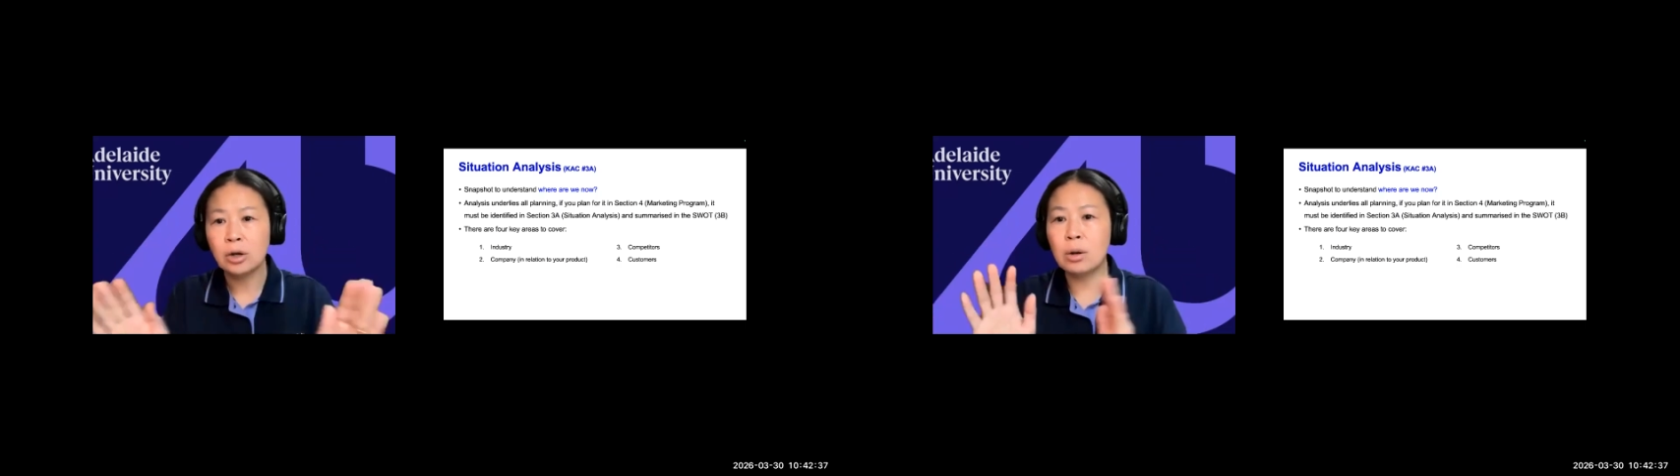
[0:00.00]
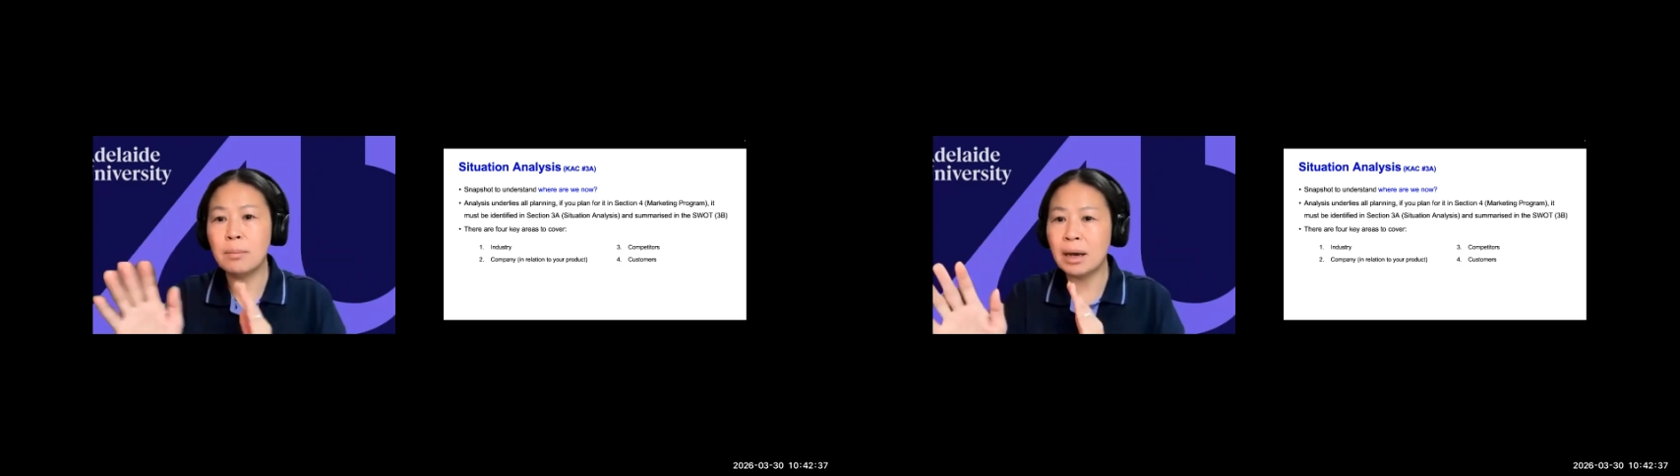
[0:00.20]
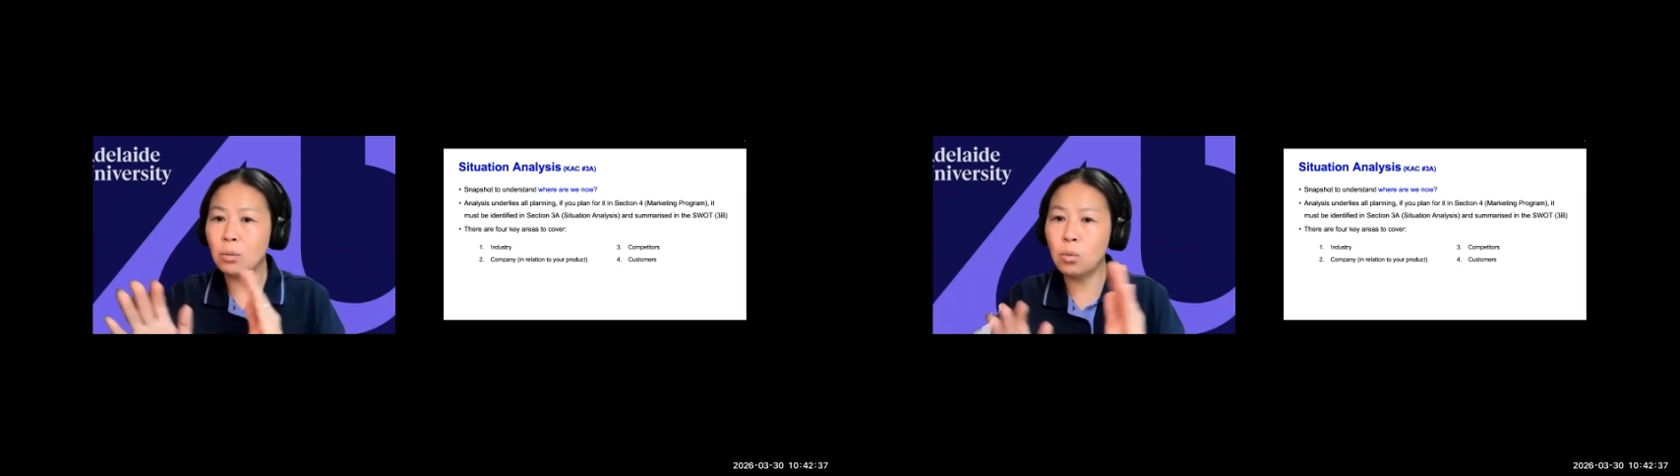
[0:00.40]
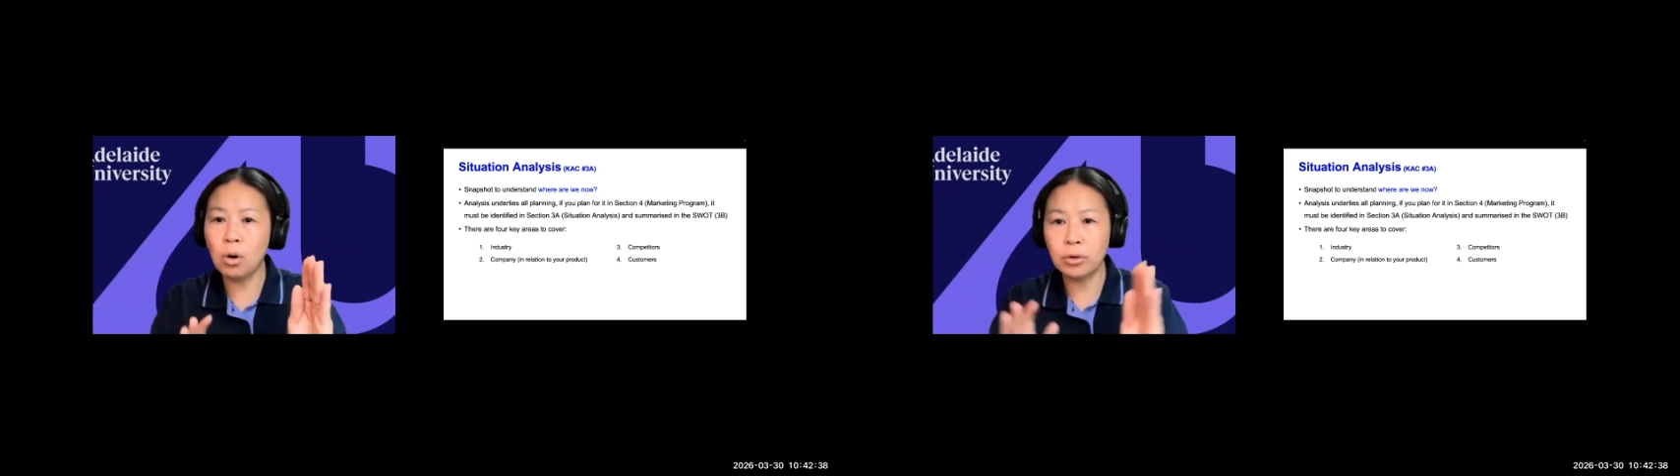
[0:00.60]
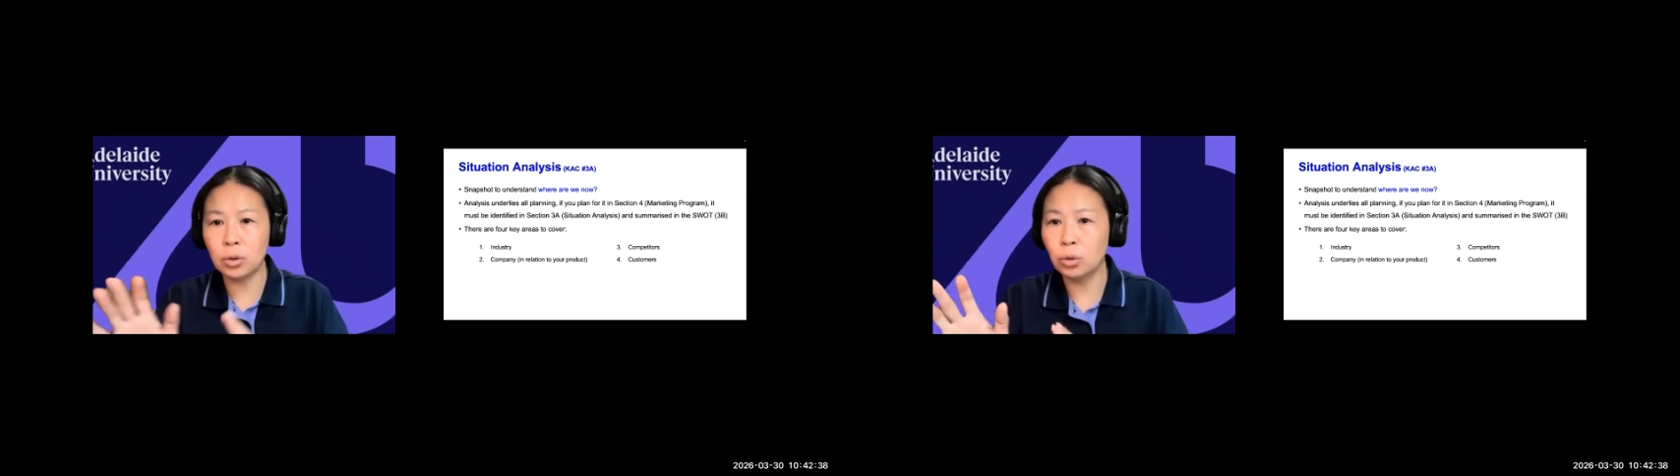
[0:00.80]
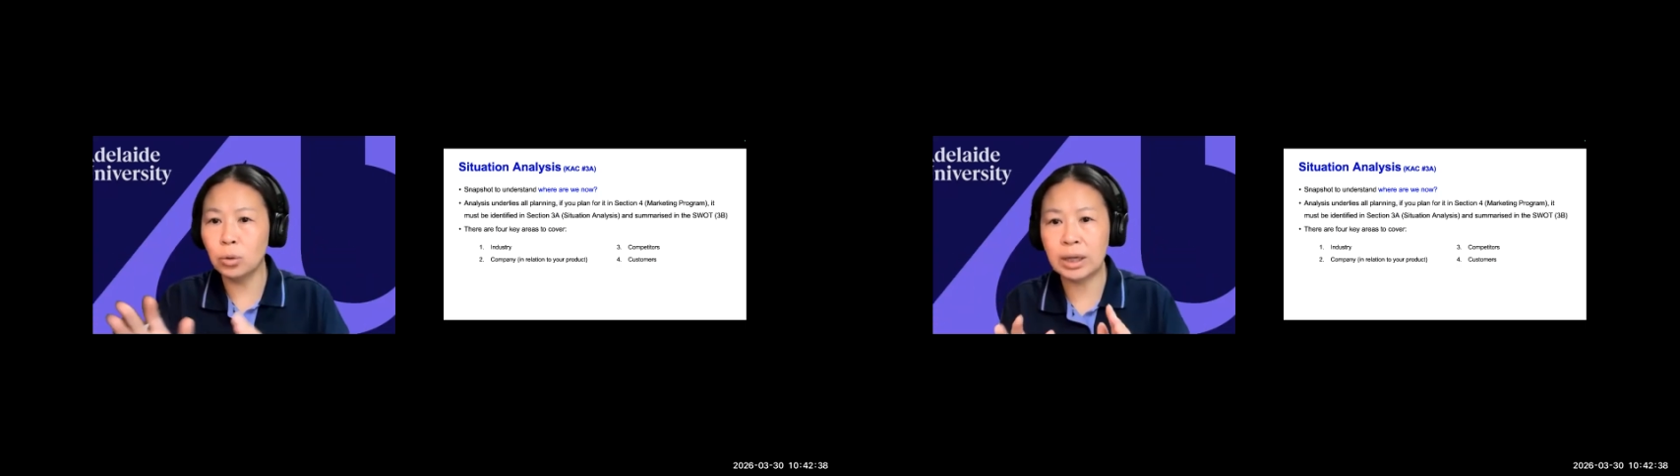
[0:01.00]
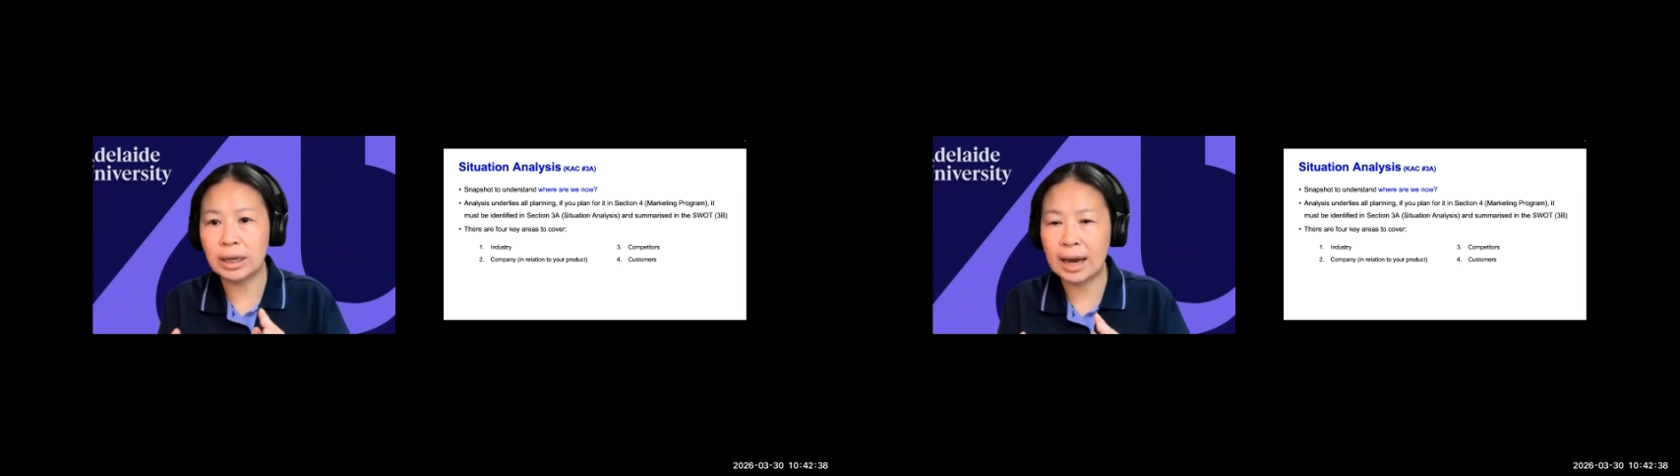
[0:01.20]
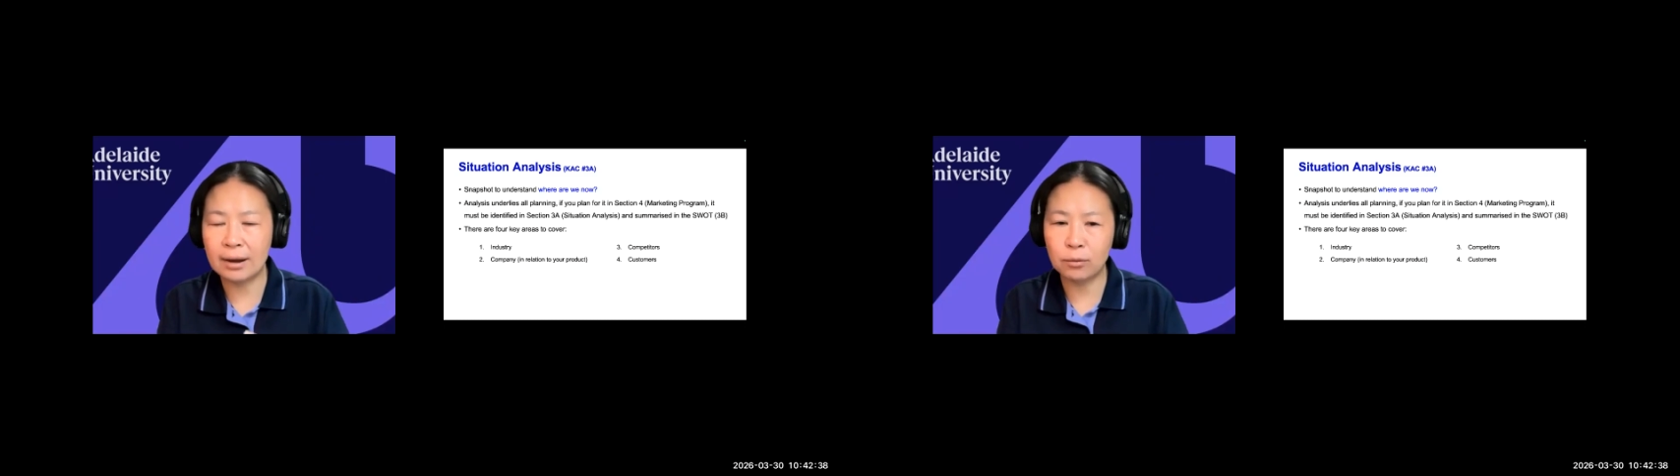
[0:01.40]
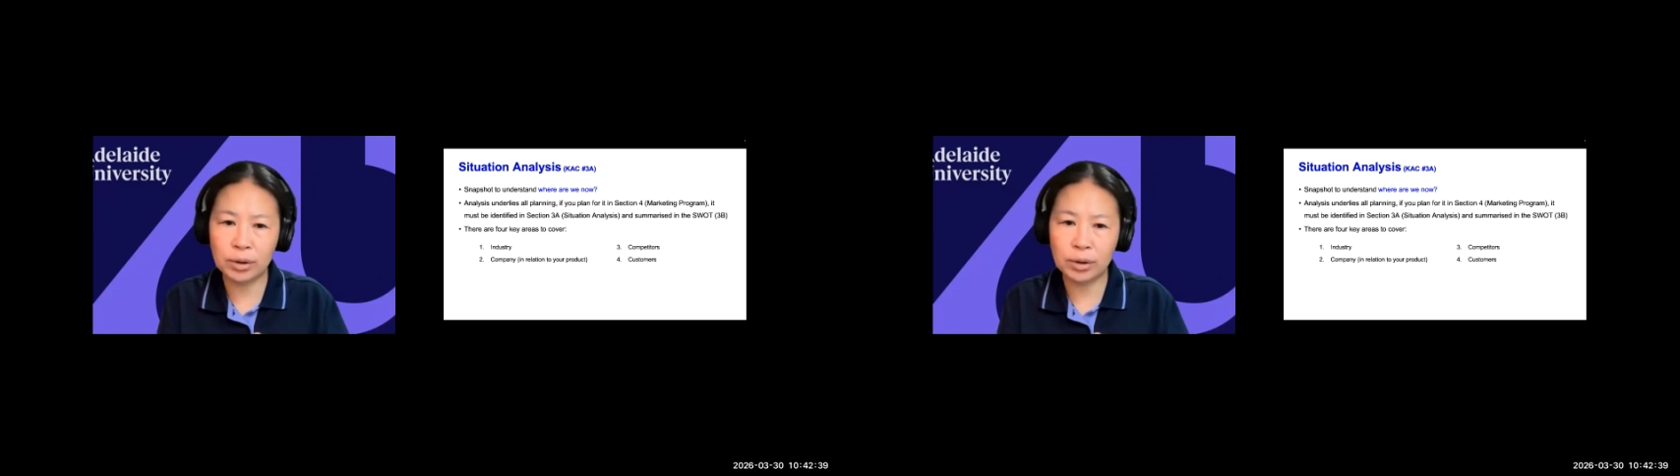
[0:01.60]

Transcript: no matter what you're looking at,